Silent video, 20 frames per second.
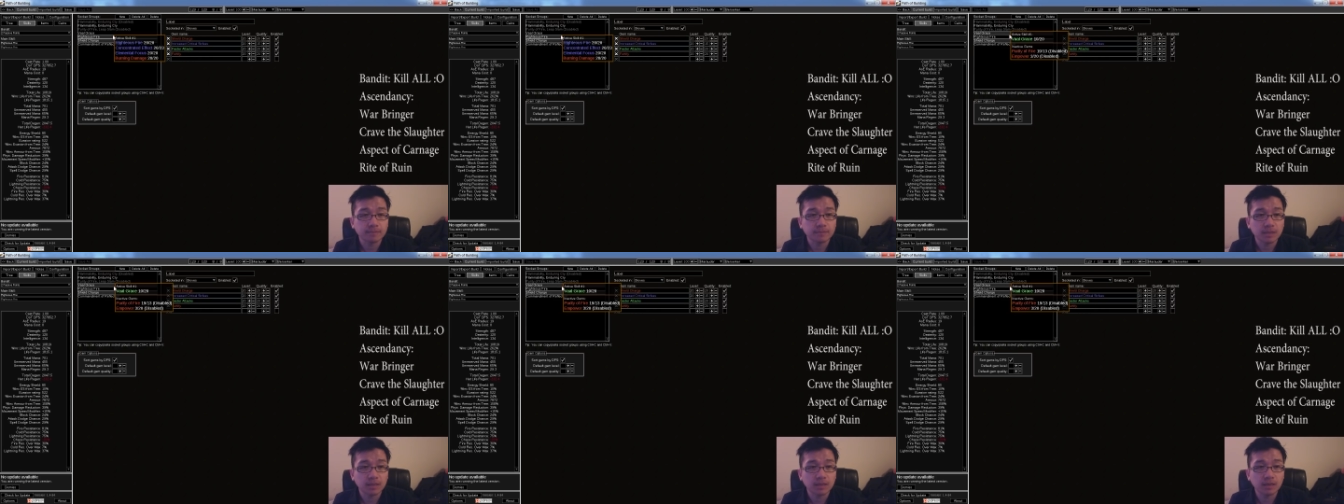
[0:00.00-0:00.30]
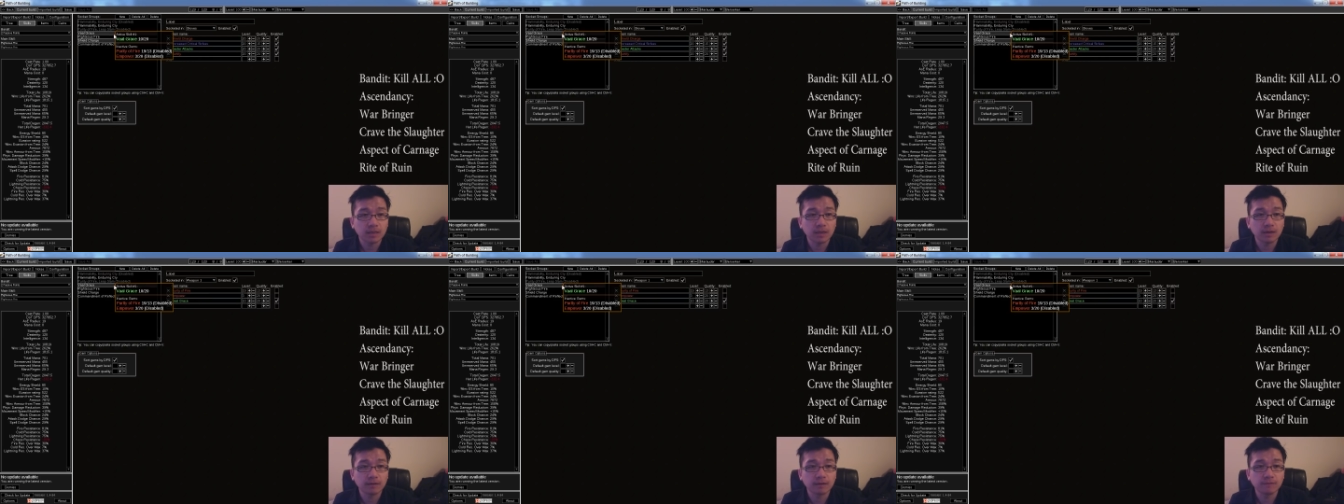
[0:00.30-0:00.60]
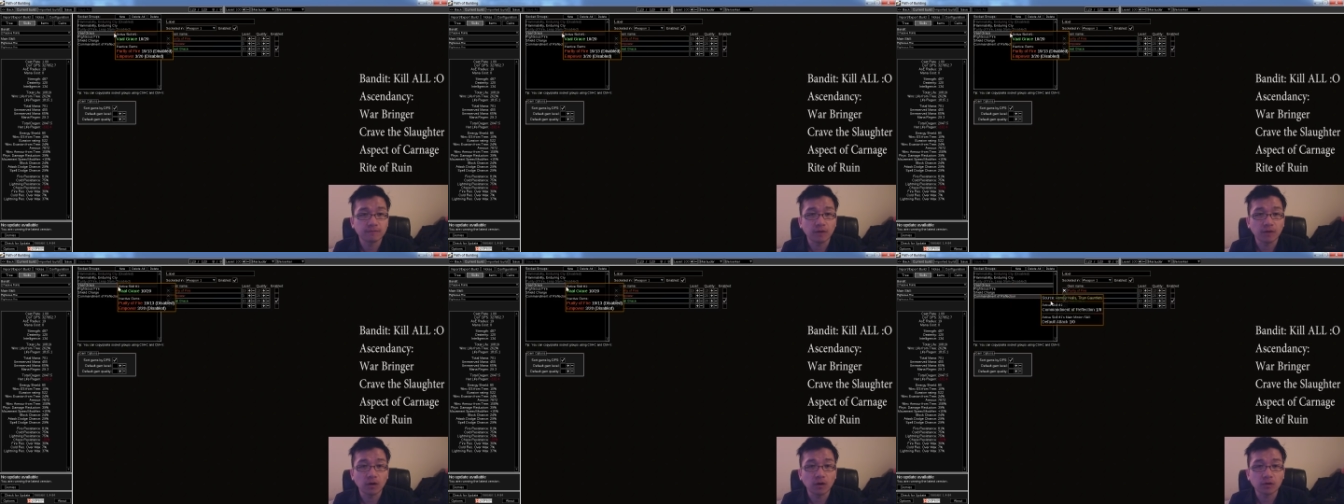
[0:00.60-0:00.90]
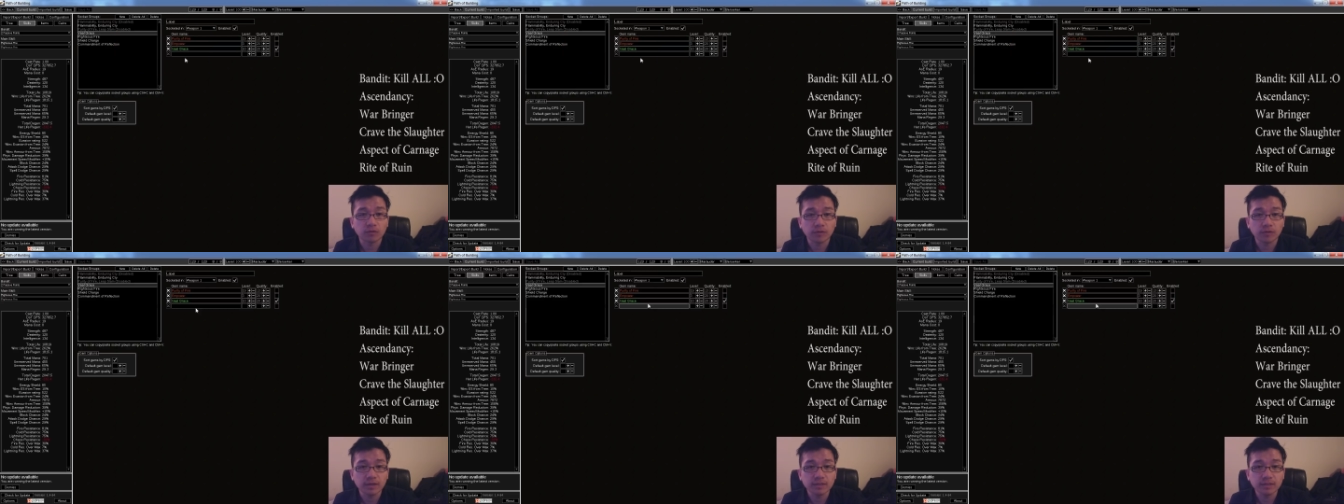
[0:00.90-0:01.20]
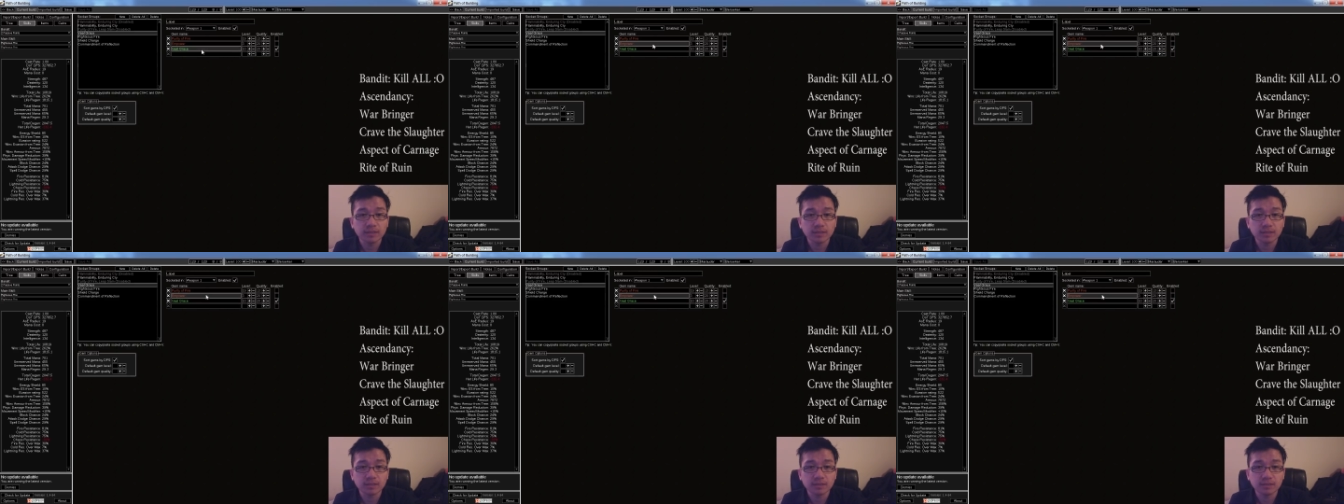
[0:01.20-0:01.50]
and Vaal
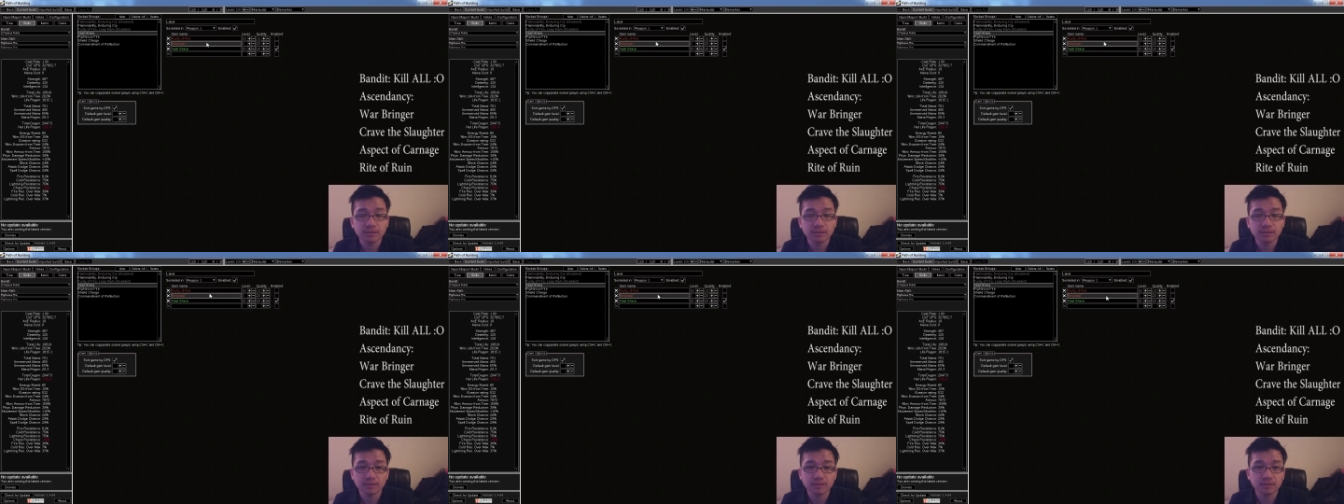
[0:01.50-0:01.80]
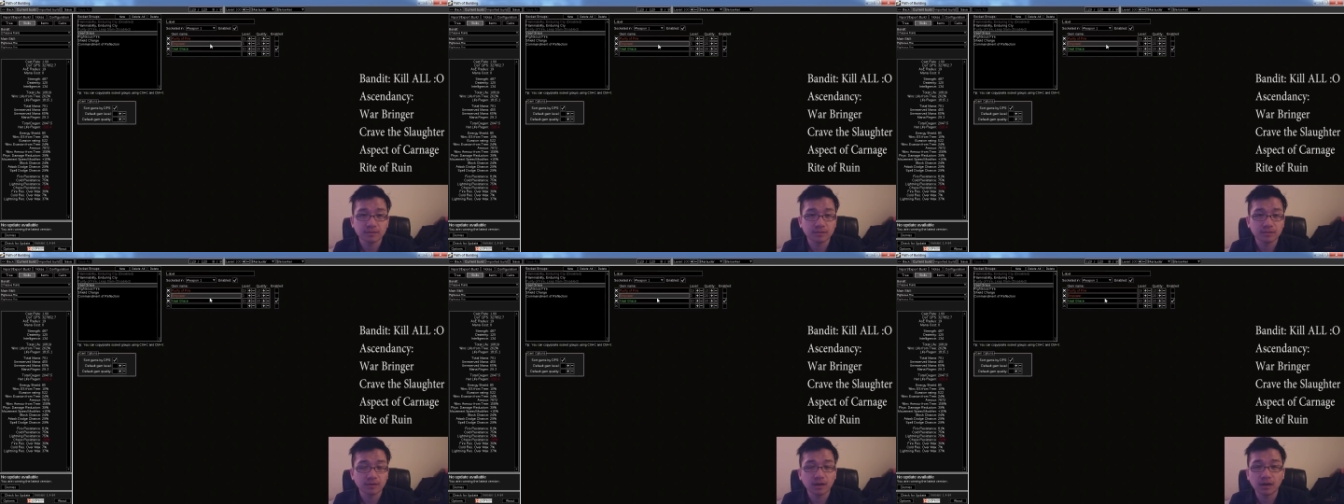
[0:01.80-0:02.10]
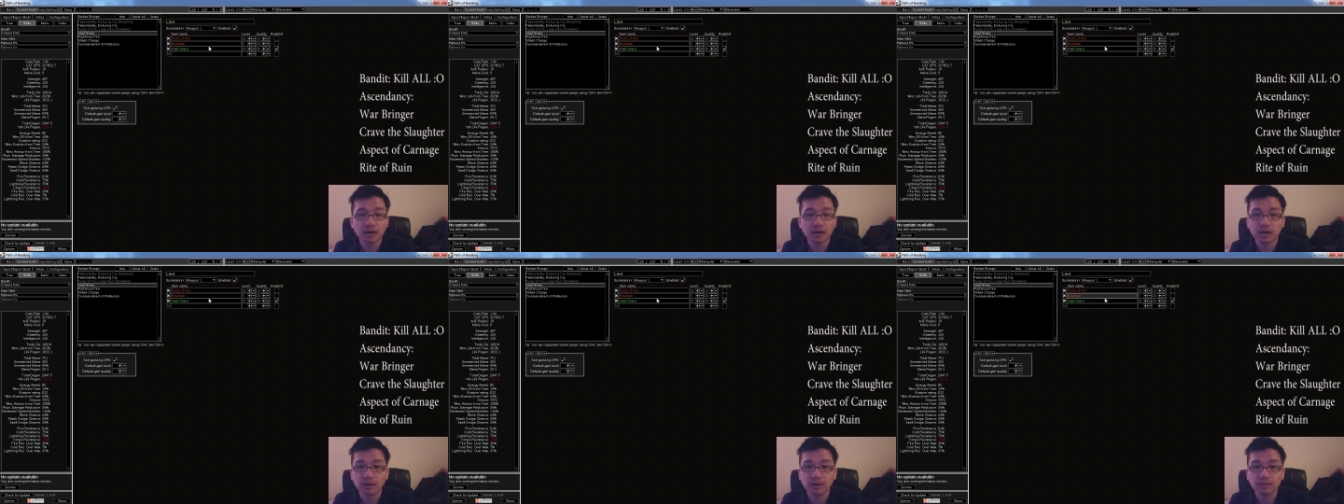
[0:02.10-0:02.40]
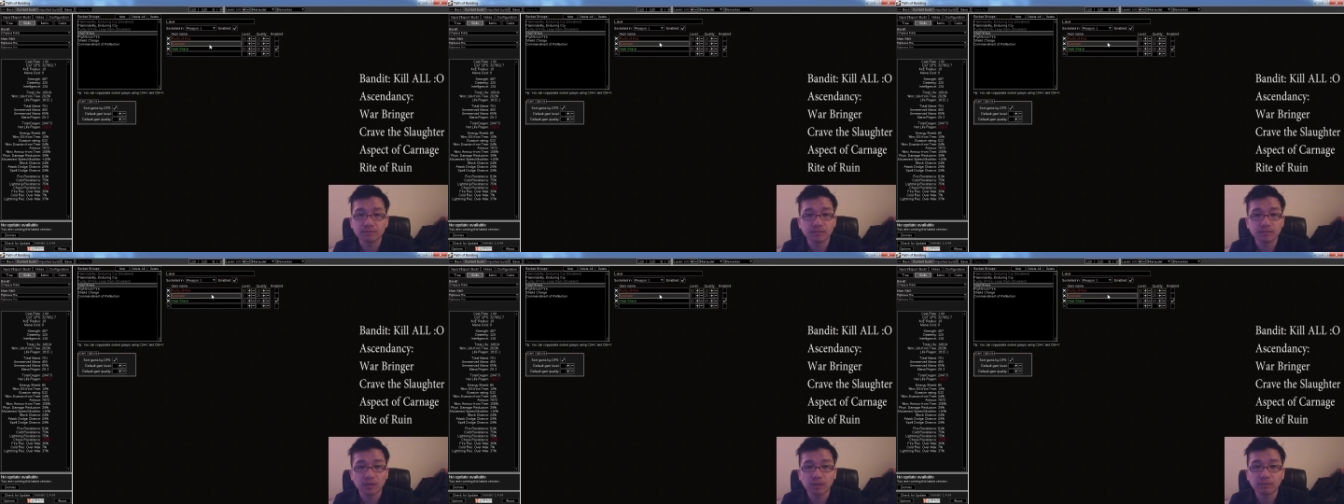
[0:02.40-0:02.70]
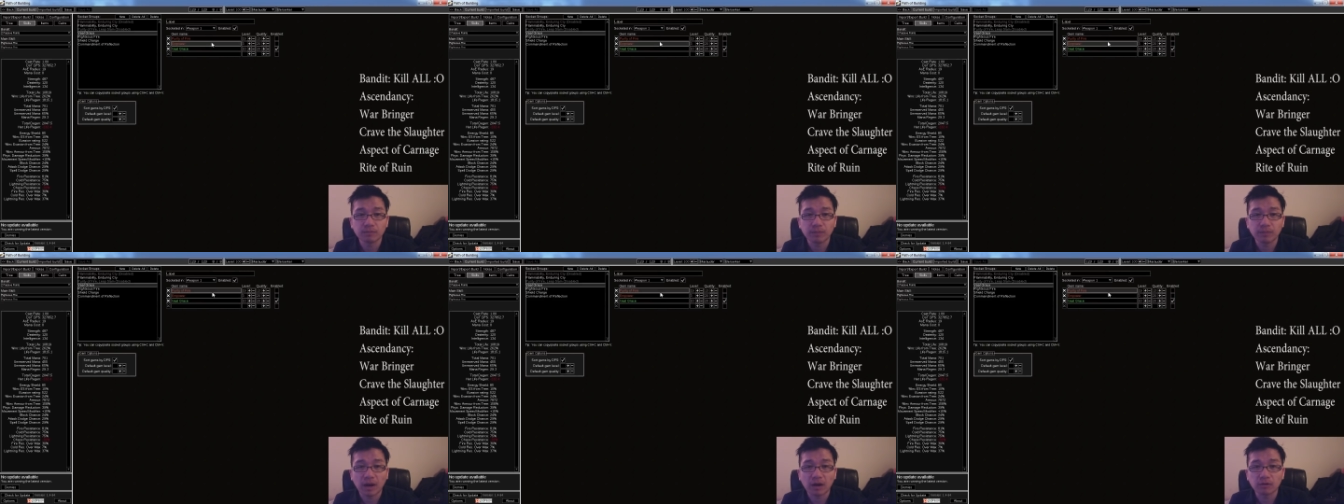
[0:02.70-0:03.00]
Grace, uh,
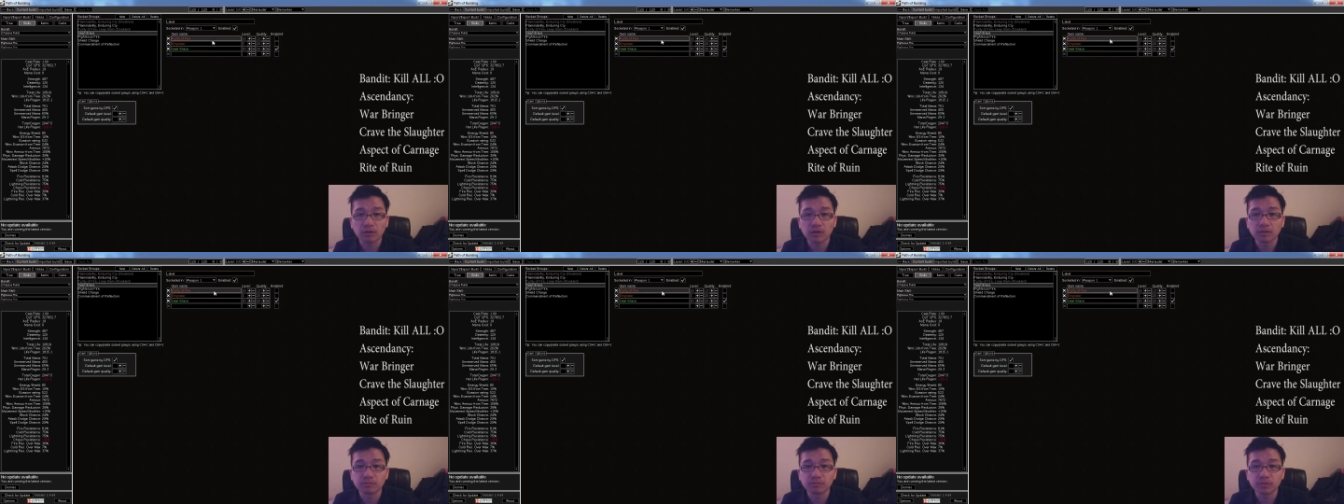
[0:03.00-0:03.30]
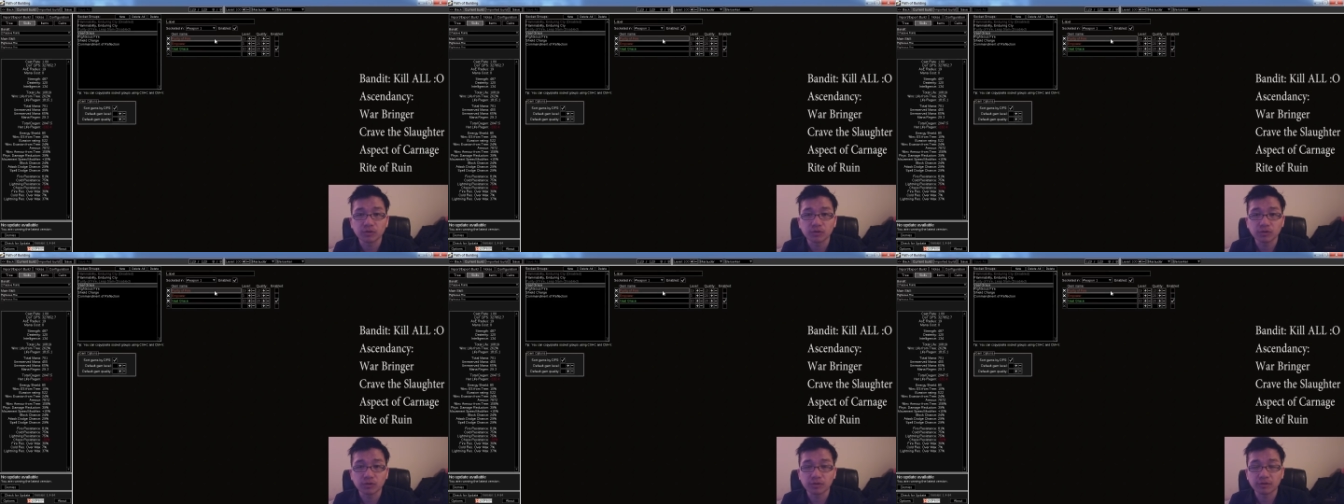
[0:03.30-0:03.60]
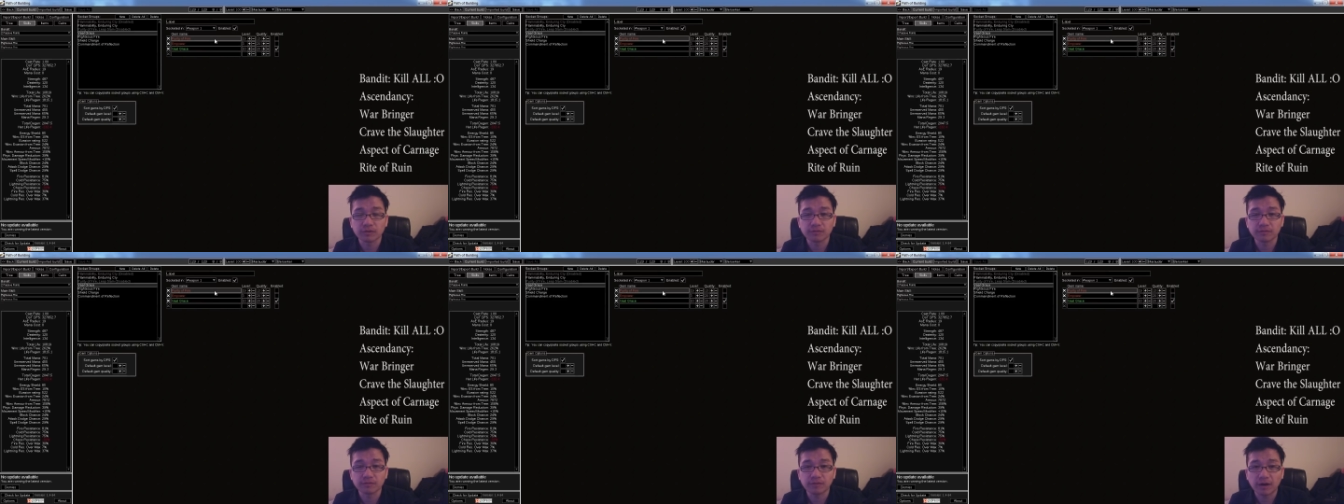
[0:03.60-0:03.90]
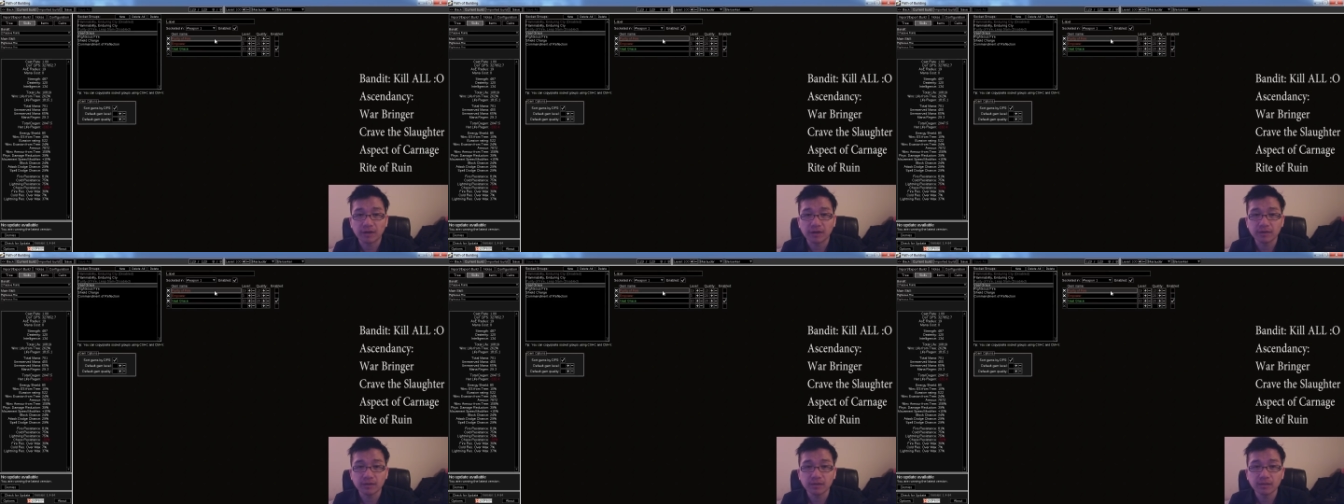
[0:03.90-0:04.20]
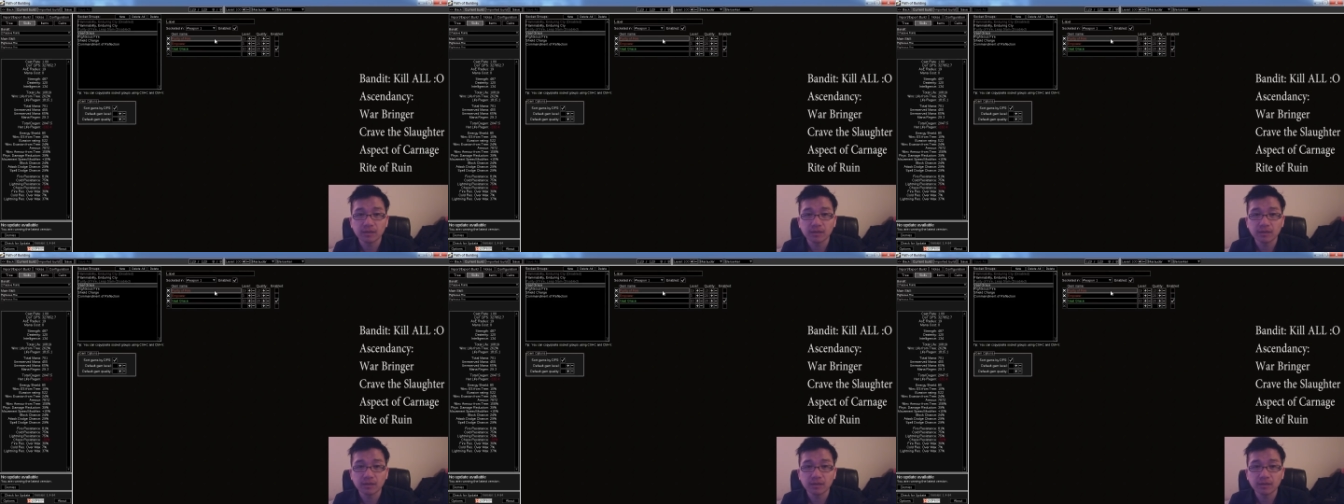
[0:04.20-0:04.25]
Empower and Purity of Fire.